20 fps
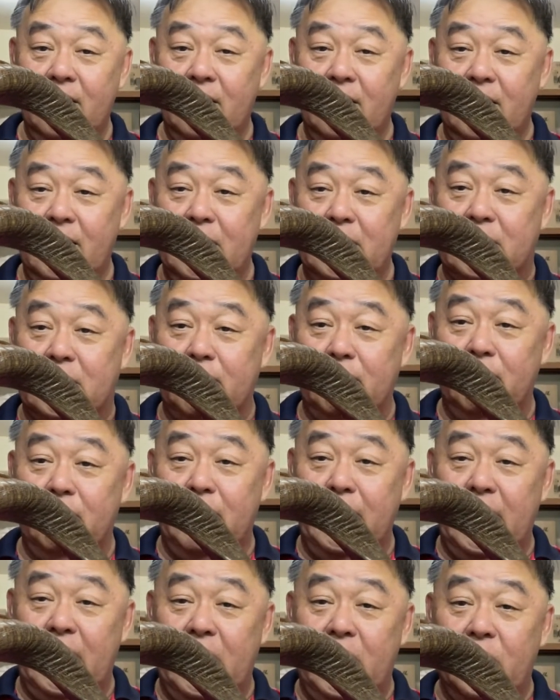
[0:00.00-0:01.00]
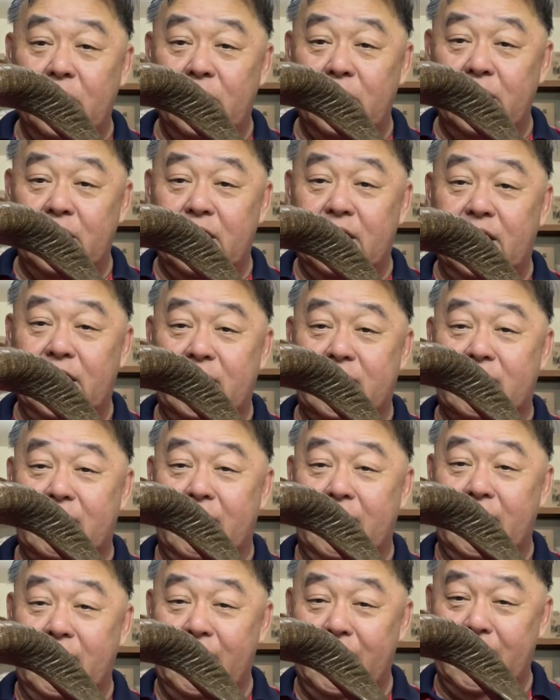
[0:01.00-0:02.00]
each video is
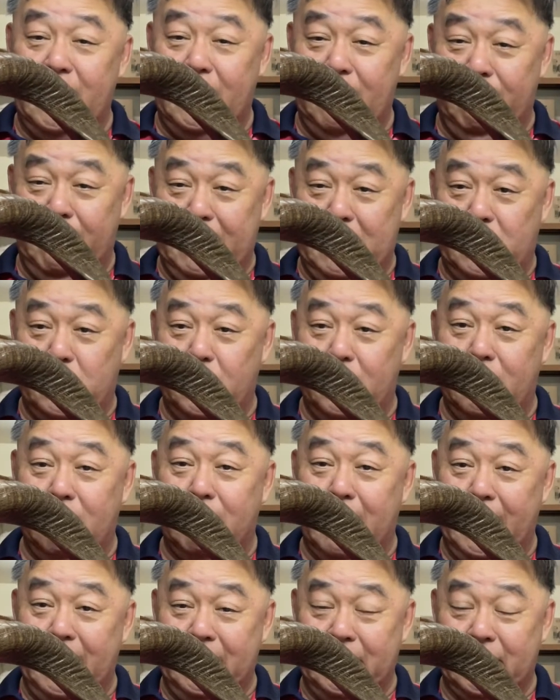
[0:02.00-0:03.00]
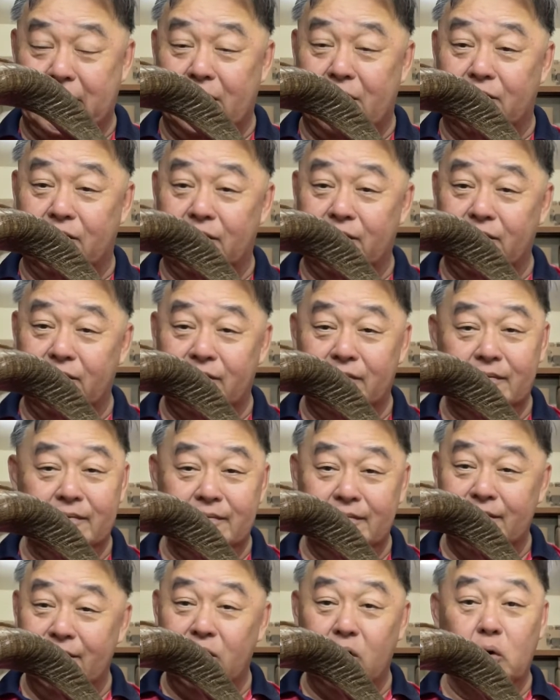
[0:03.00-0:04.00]
an individual by itself.
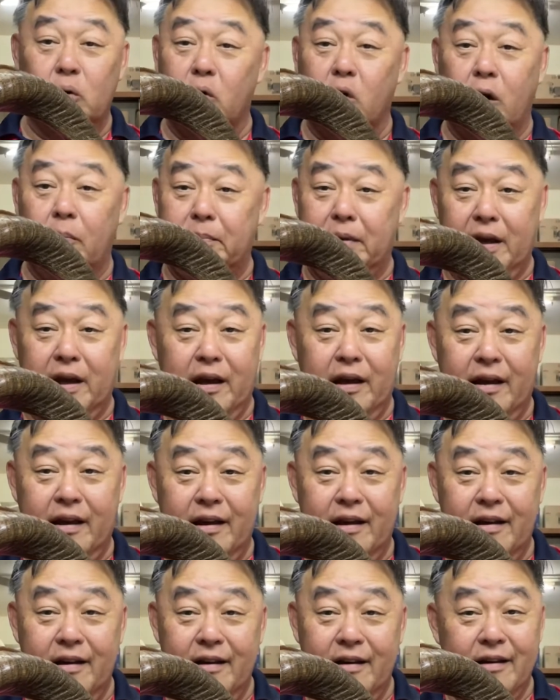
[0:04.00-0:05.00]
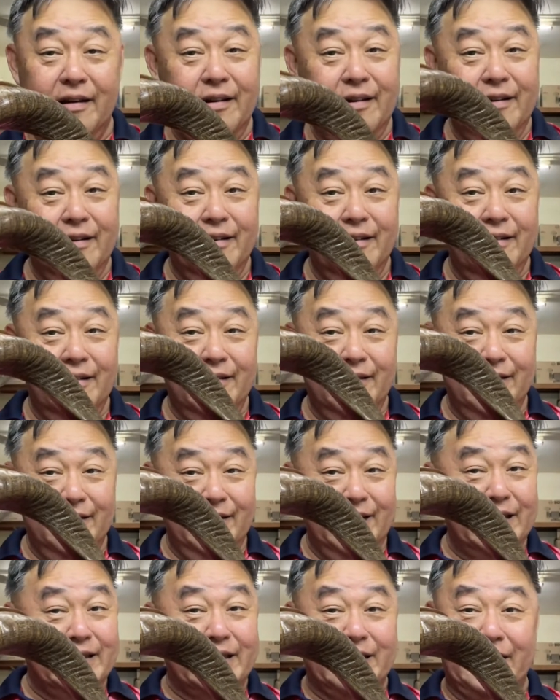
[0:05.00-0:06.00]
No copy.
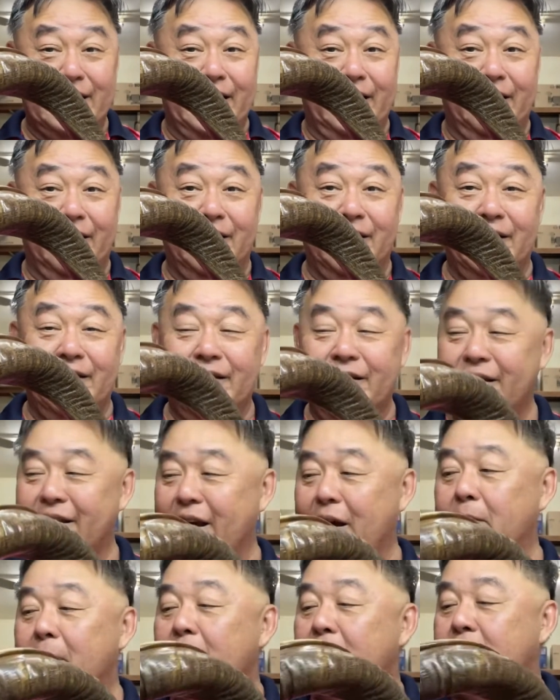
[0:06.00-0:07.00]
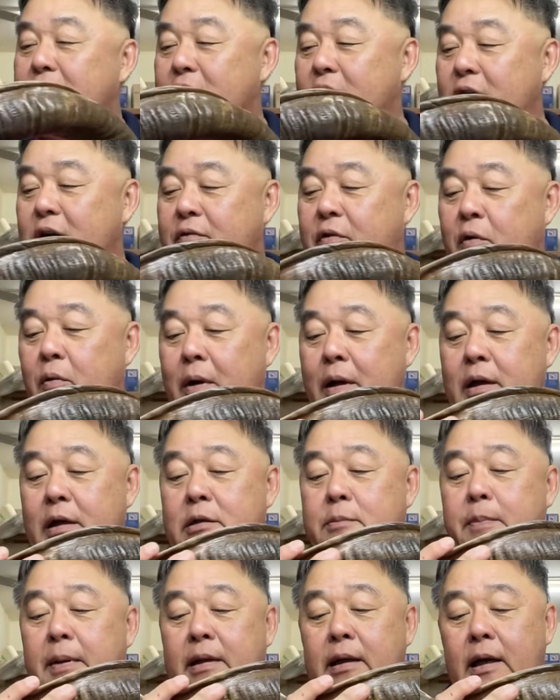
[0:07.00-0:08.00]
This is it. Yep. So if you want
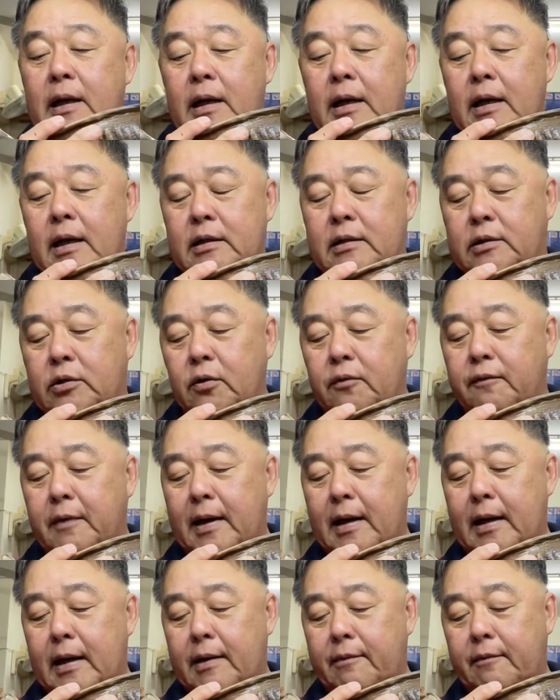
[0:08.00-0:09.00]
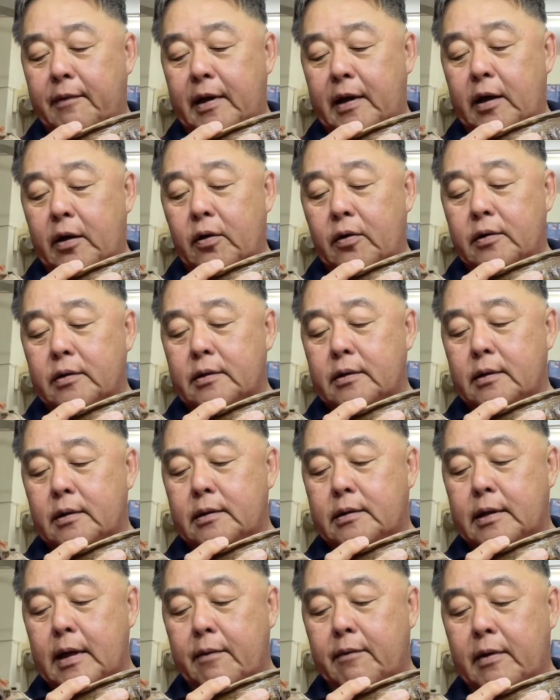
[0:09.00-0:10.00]
this particular Shofar video
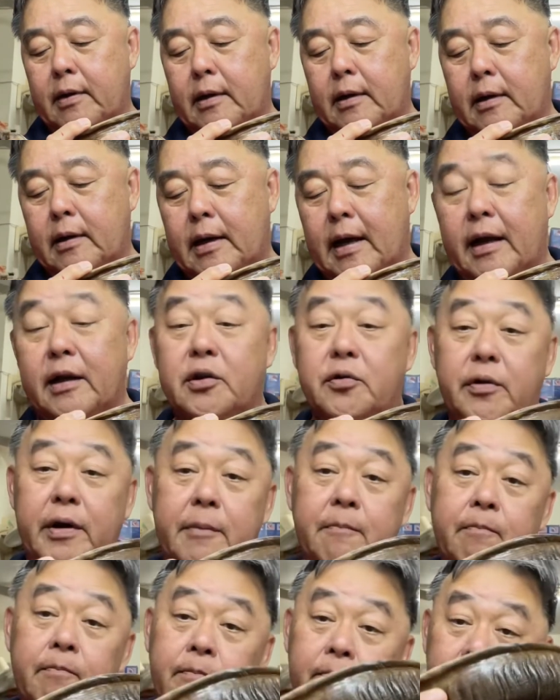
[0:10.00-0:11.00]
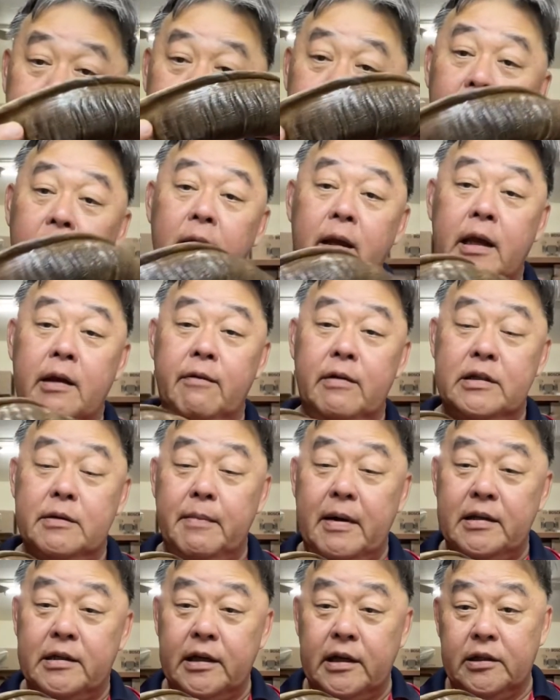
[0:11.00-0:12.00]
793, give us a
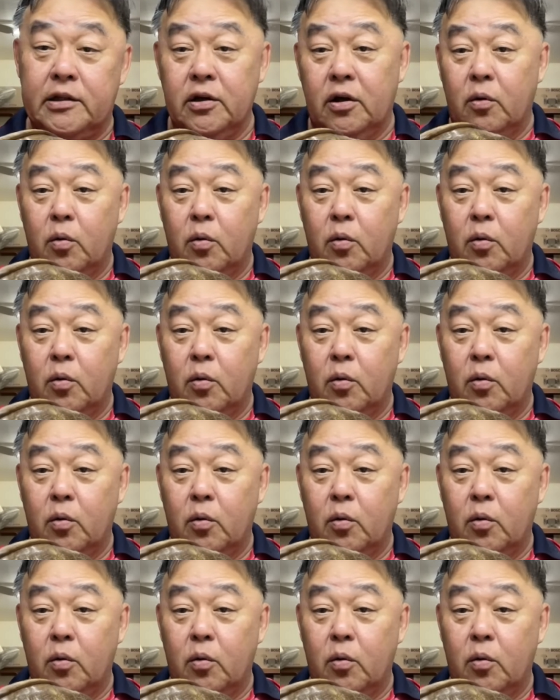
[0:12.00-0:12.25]
message or